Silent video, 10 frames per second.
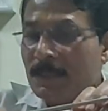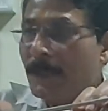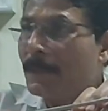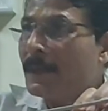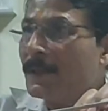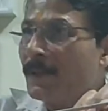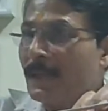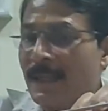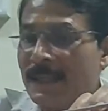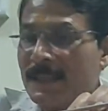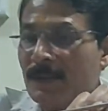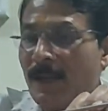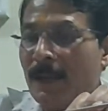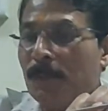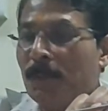fragment is going like this. So
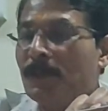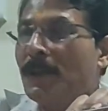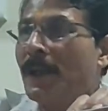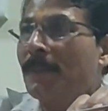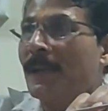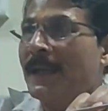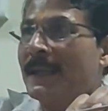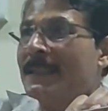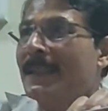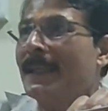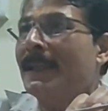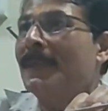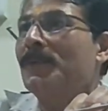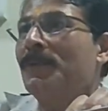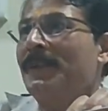I will put the F like this and I
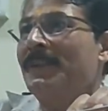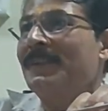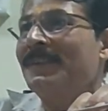will do it.